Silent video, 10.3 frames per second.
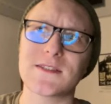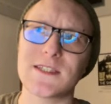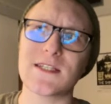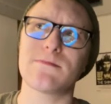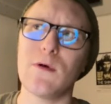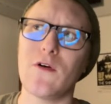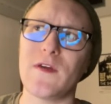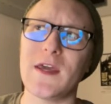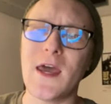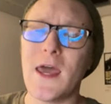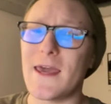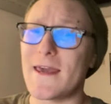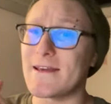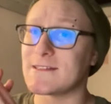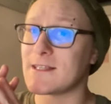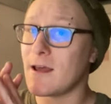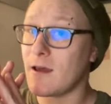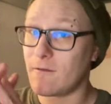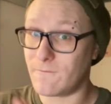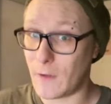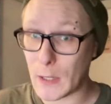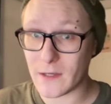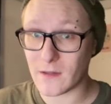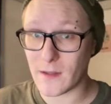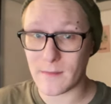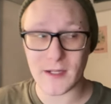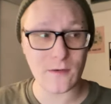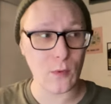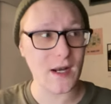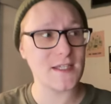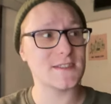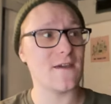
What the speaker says: this movie is very limited. When I say